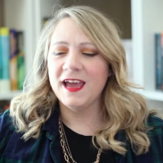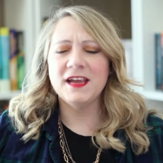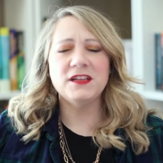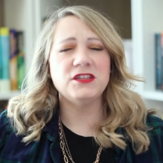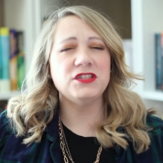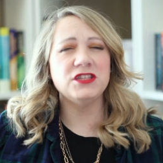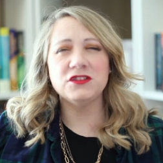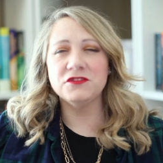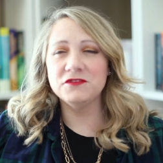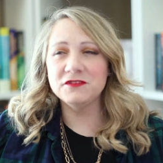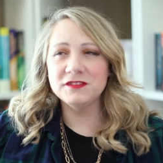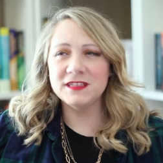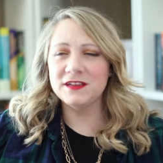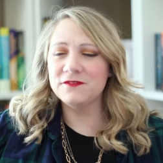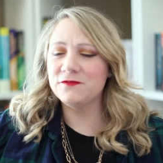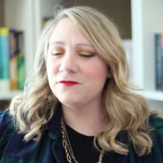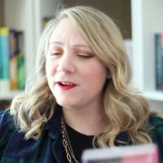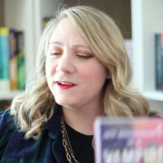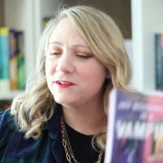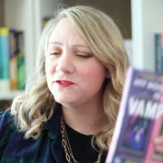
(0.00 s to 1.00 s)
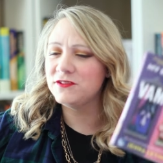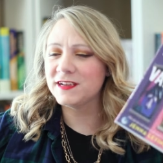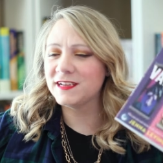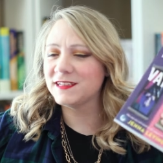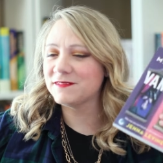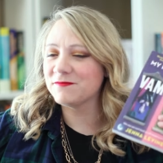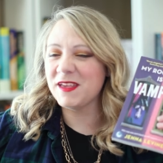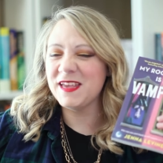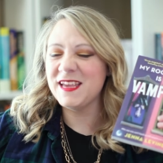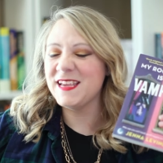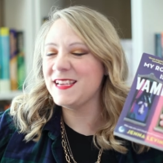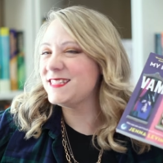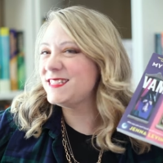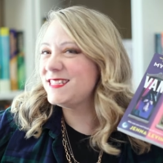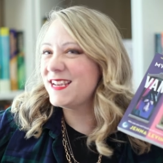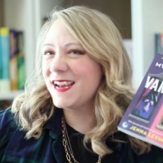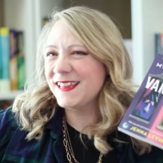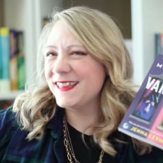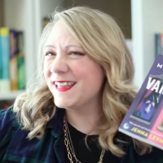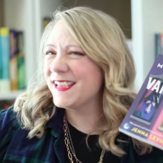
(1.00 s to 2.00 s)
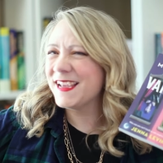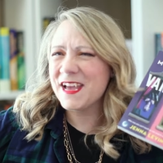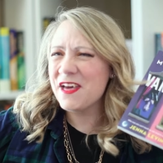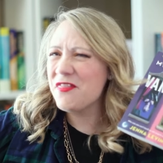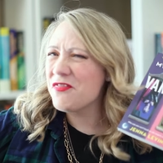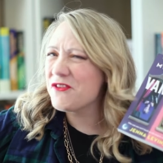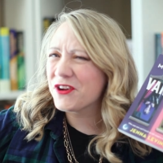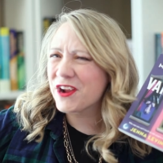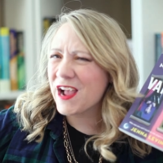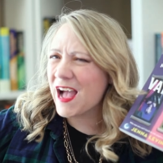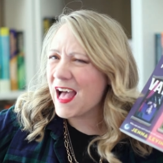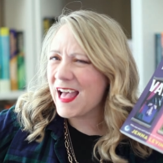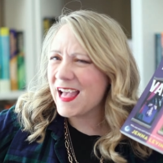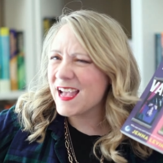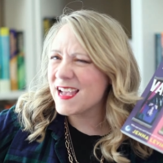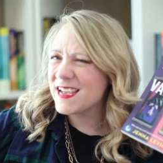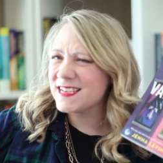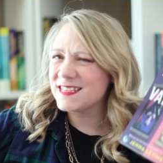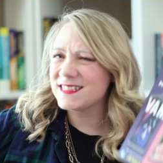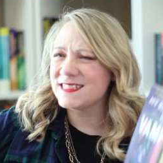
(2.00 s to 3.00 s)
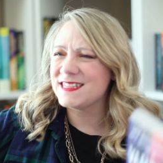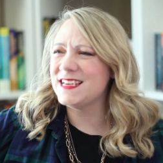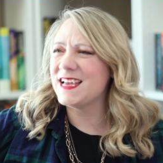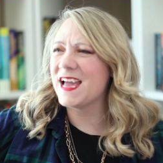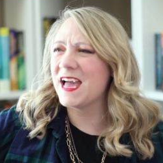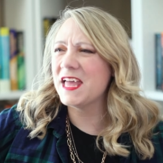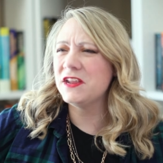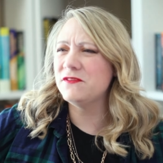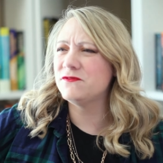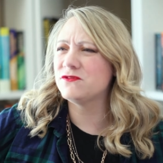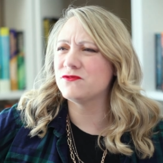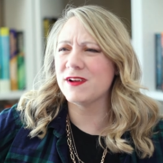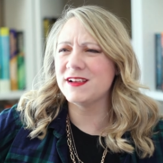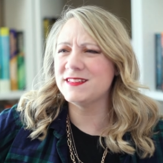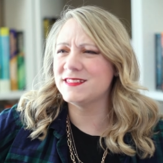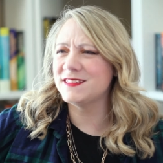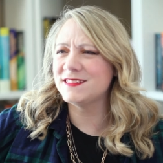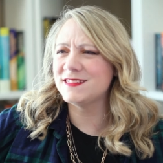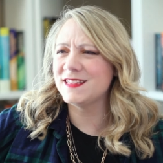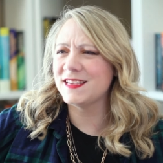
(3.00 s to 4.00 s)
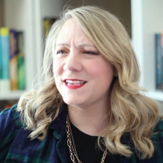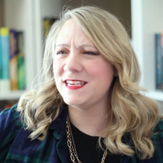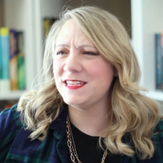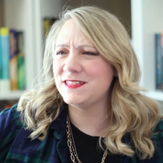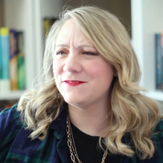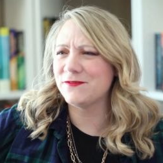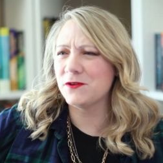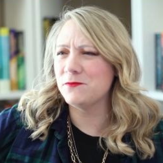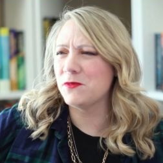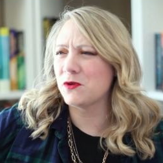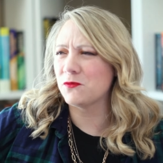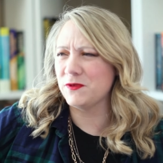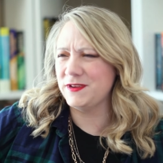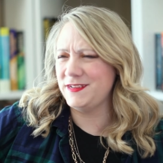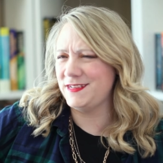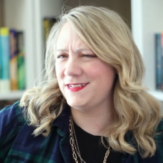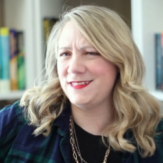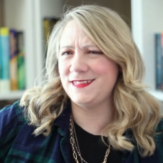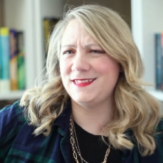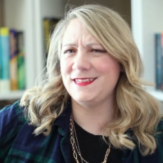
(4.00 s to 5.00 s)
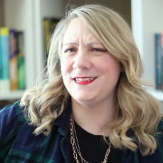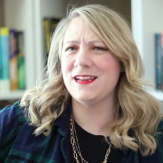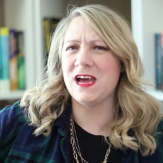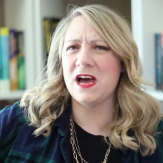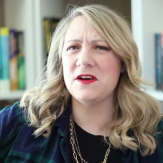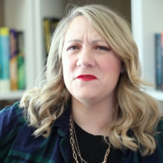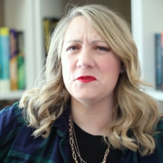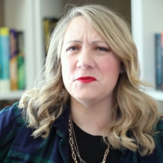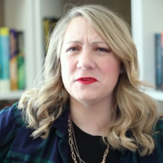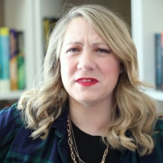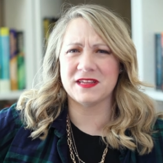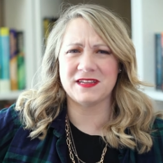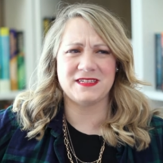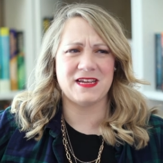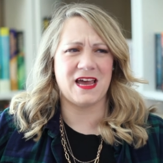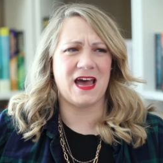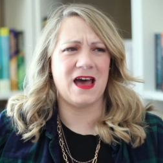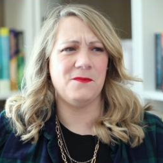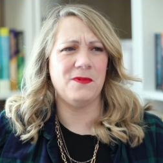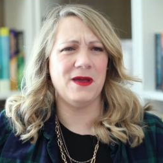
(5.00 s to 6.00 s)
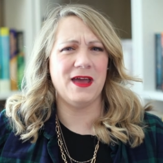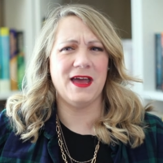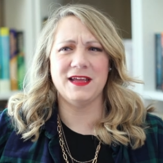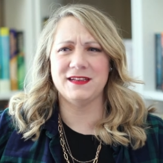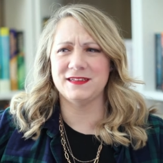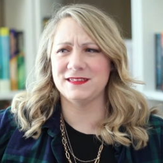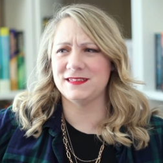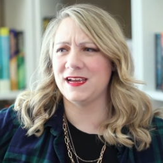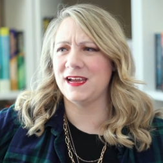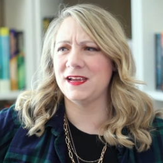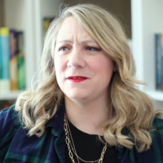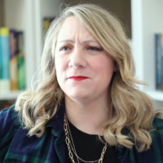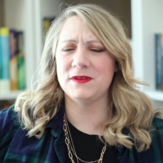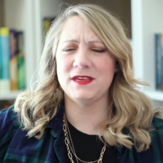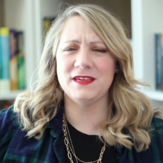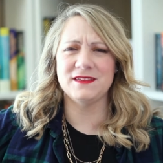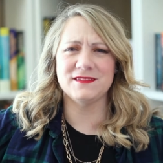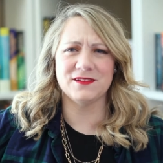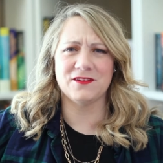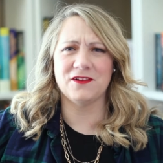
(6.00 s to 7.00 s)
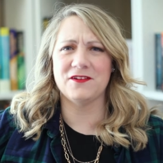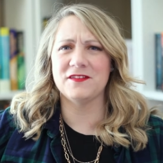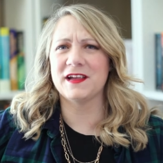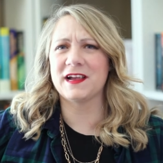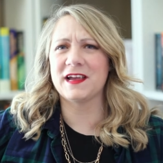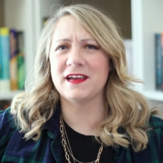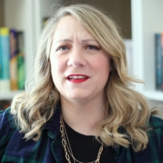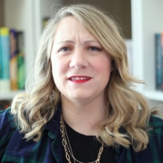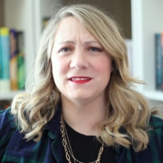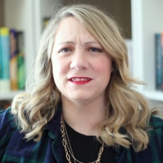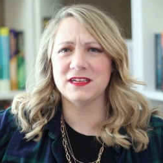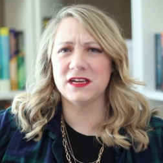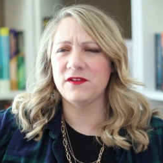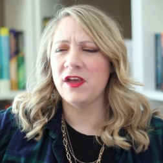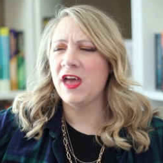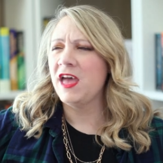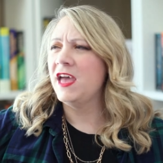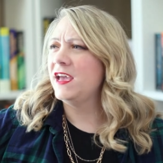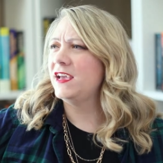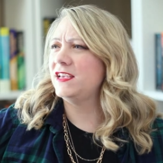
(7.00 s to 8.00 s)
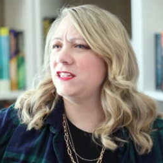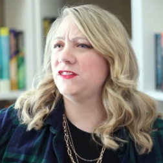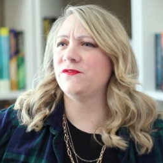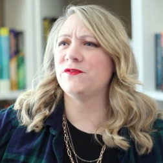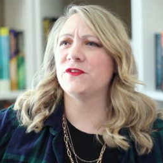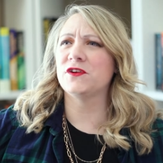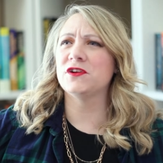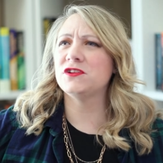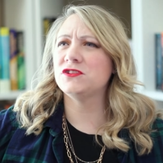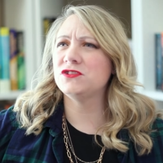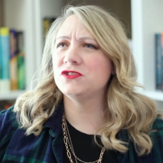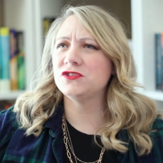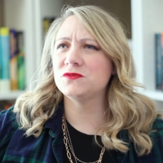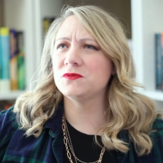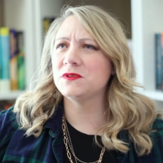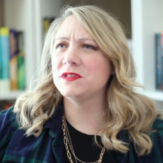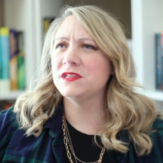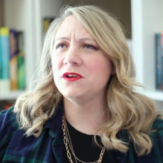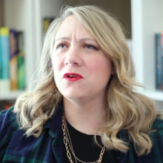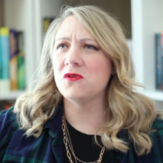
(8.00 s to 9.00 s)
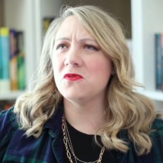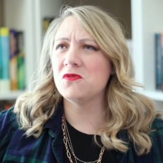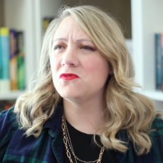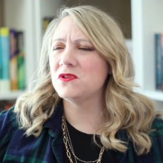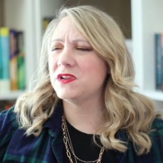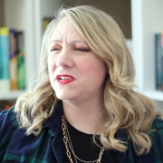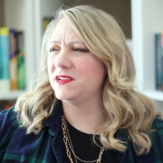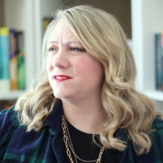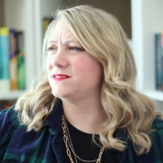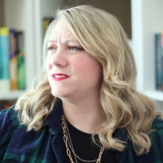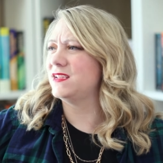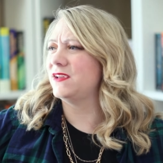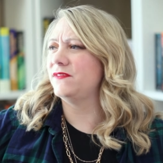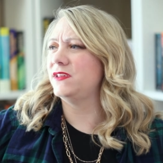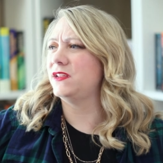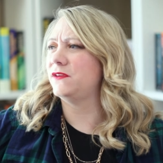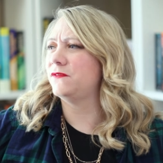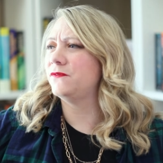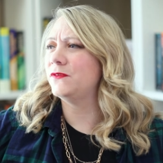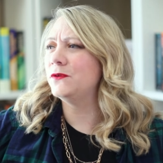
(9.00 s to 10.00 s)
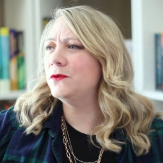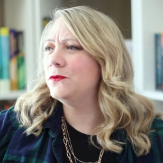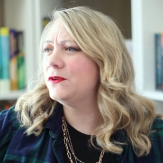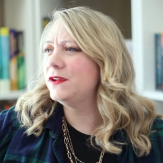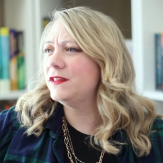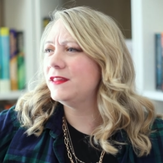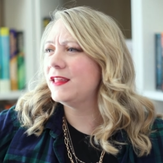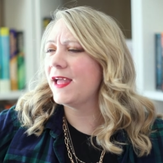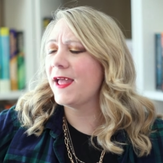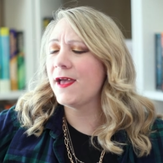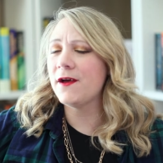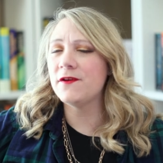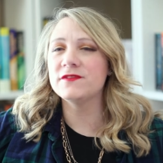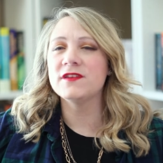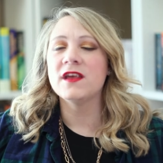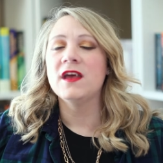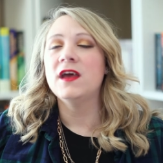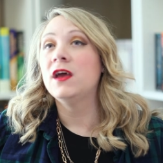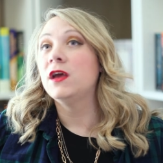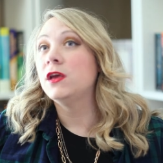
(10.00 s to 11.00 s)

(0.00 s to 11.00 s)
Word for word: And she learns that Frederick is he's not like other guys. He kind of dresses like he's from a Regency novel with a top hat and timepiece and all that kind of stuff. His furniture's really old. He doesn't have any food in the house.